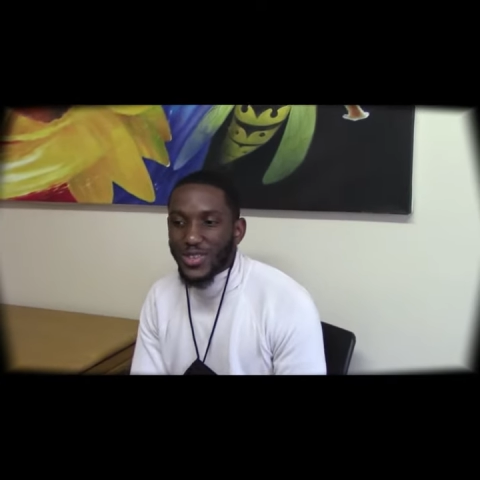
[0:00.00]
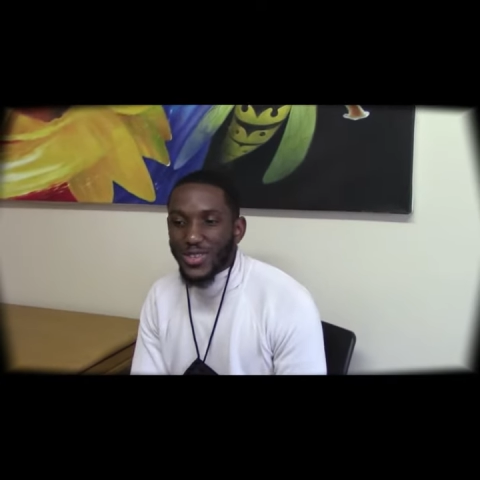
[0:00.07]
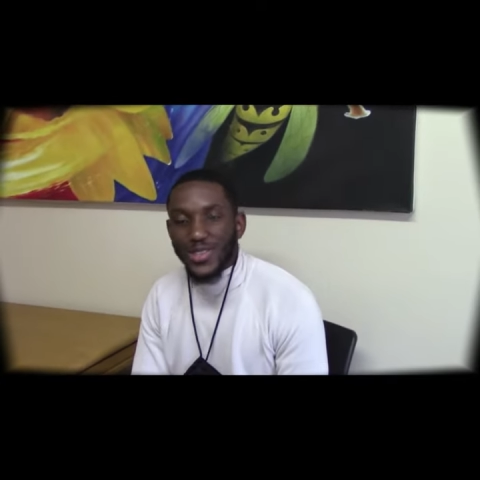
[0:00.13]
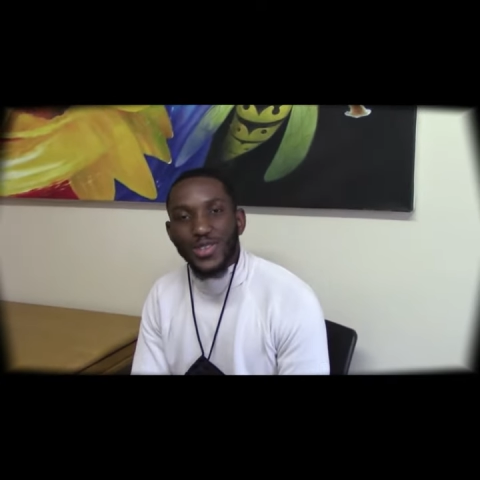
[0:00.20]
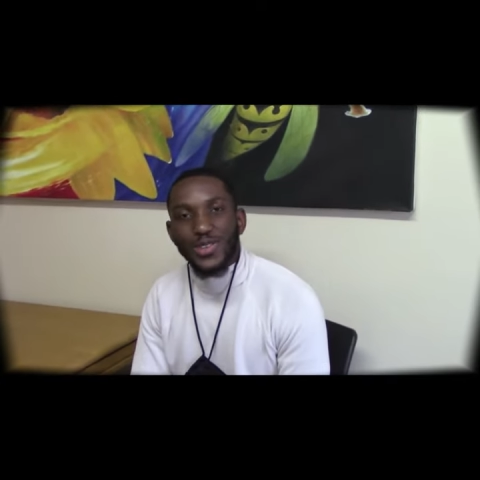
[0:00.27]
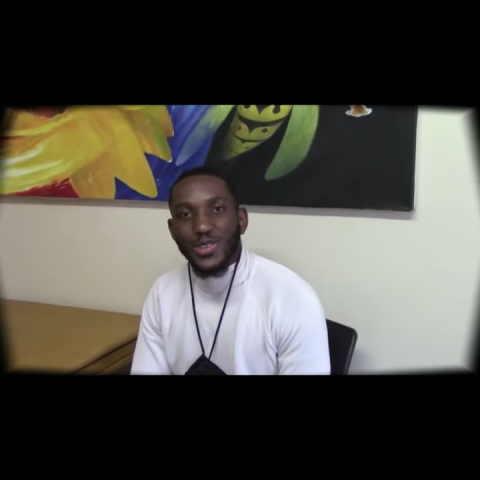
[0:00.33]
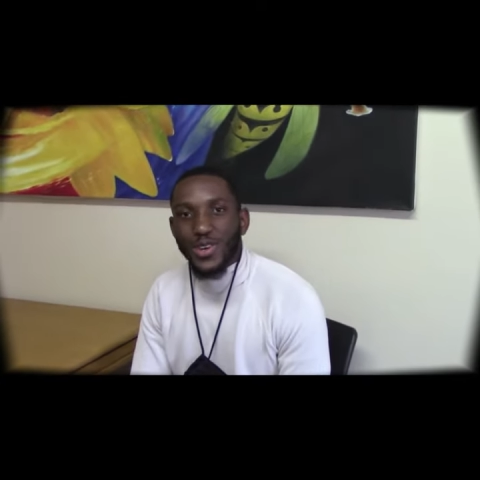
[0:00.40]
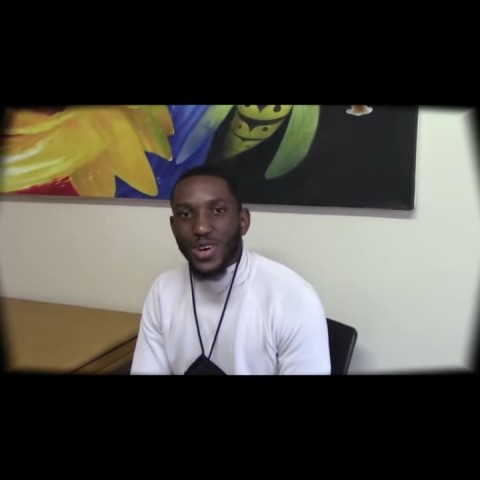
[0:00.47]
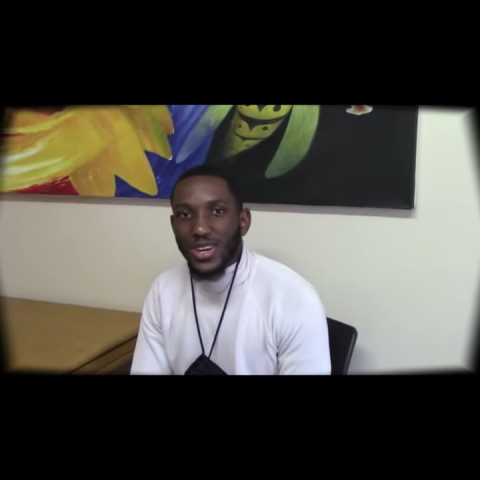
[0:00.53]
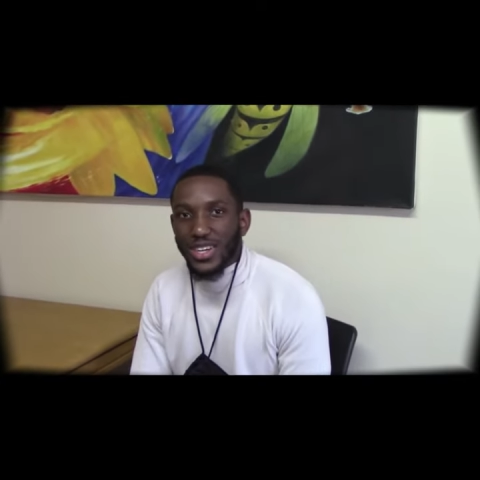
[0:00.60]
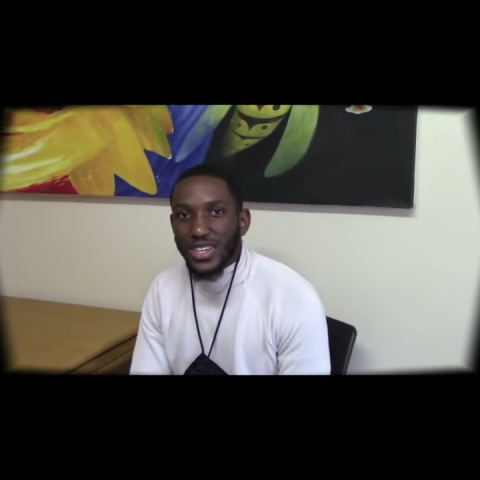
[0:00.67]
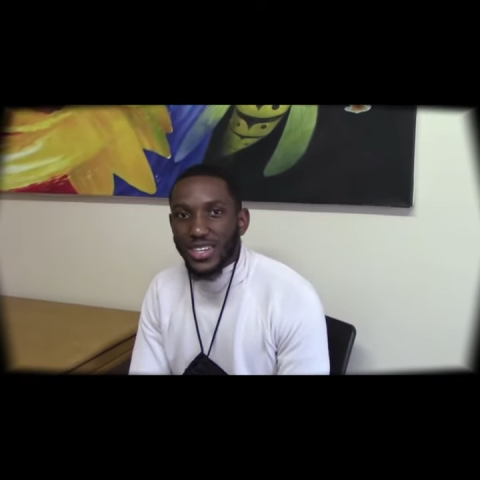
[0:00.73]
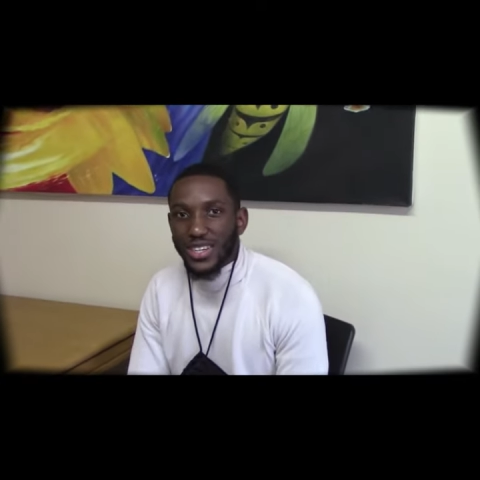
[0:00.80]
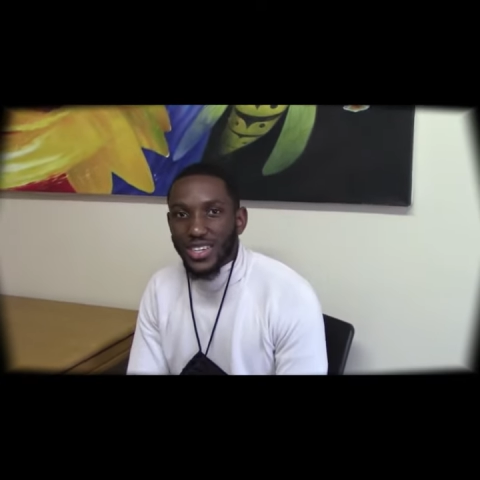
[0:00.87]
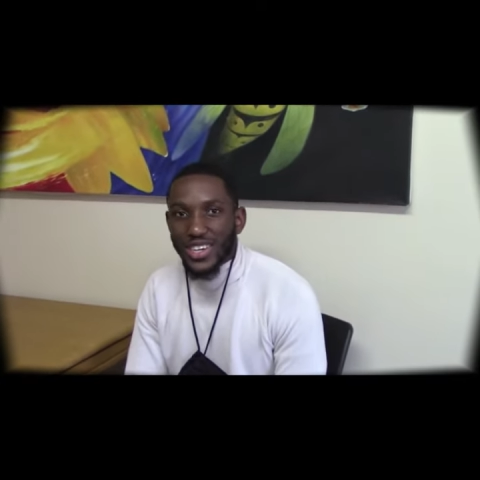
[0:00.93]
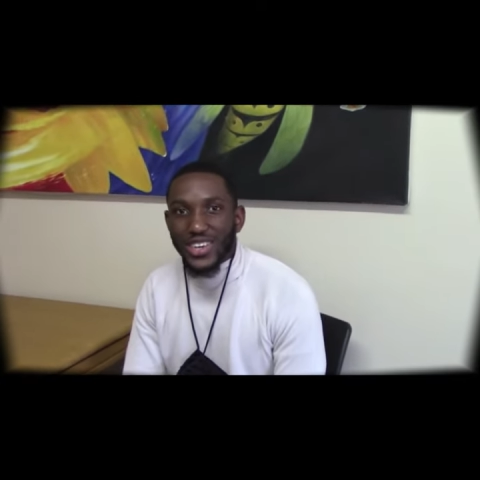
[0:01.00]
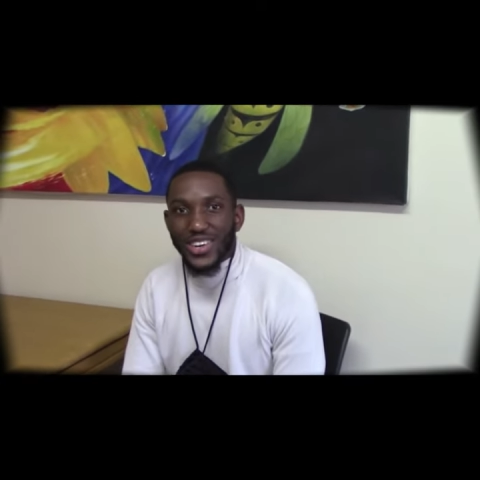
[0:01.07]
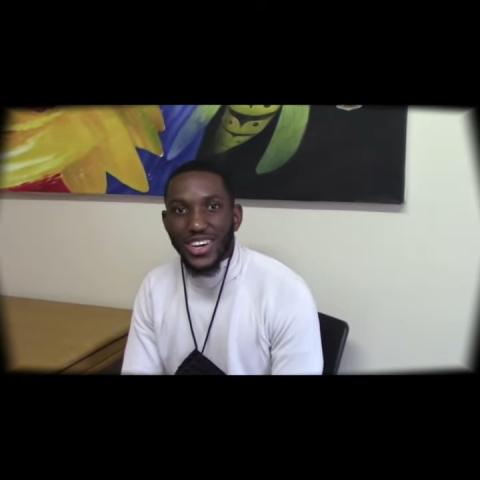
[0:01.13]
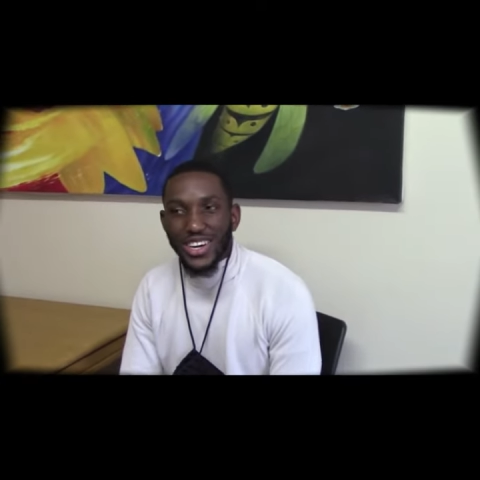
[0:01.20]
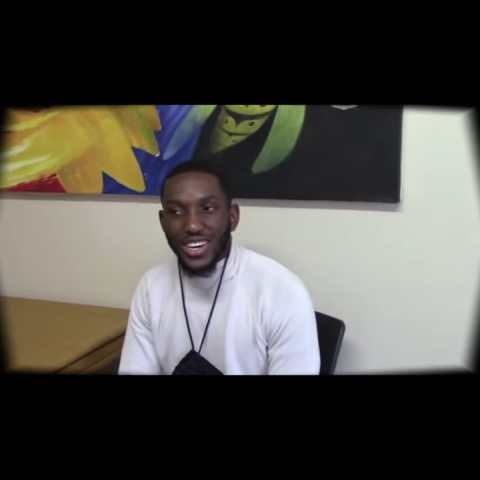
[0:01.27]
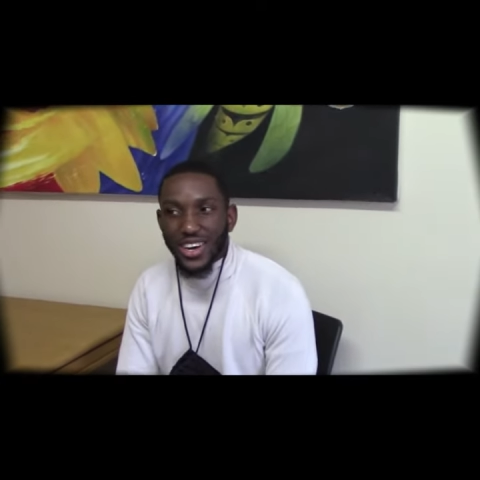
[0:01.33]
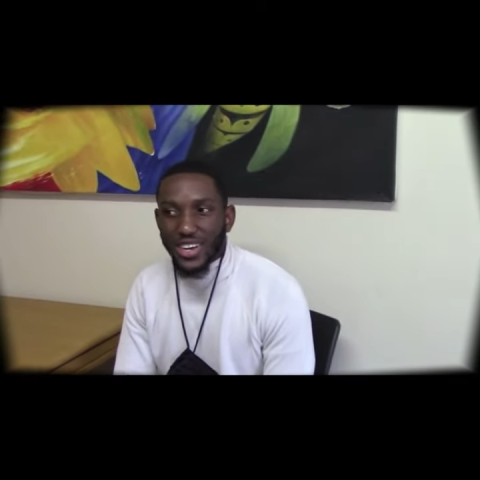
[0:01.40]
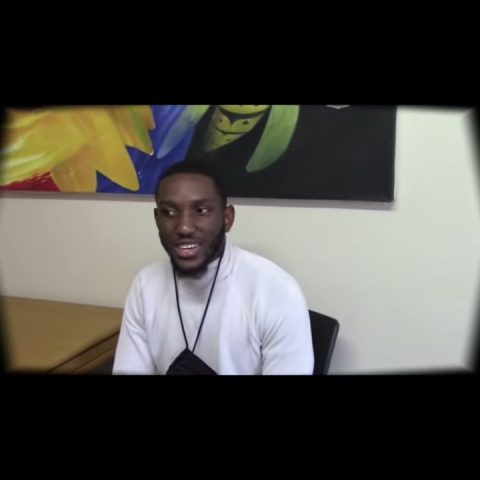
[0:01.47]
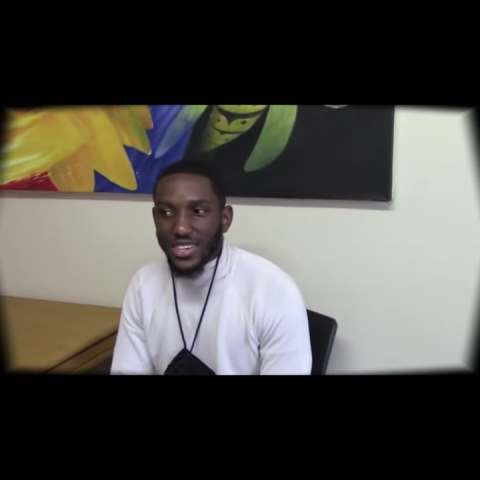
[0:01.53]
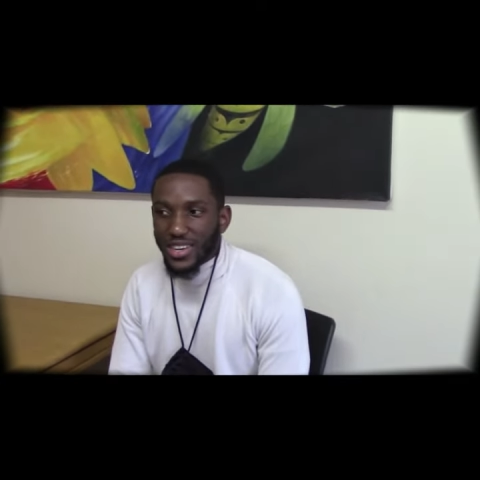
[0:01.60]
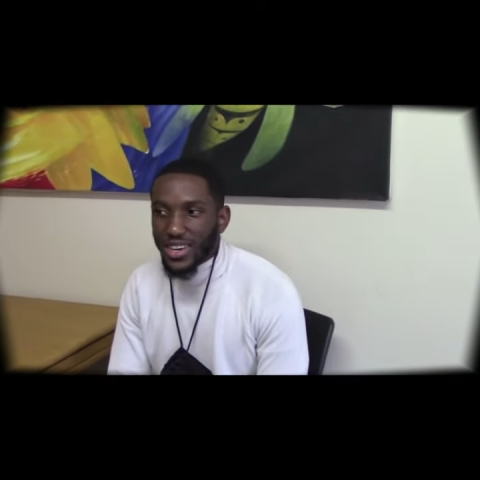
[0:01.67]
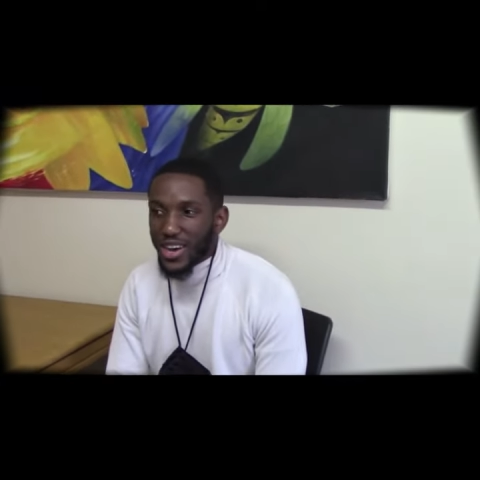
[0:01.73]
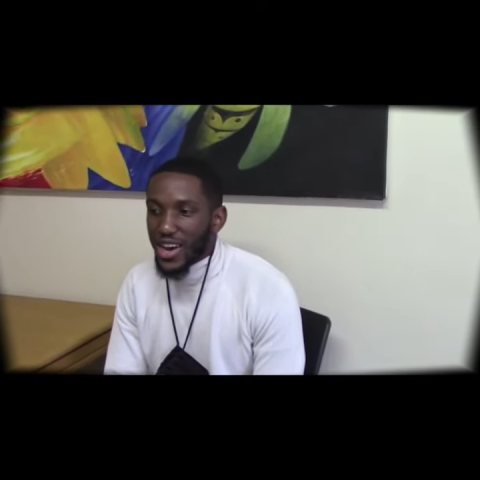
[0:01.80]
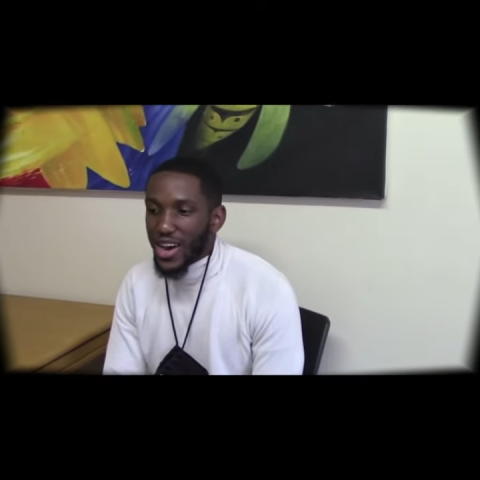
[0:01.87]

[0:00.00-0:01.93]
Cedarwood College in grade 9,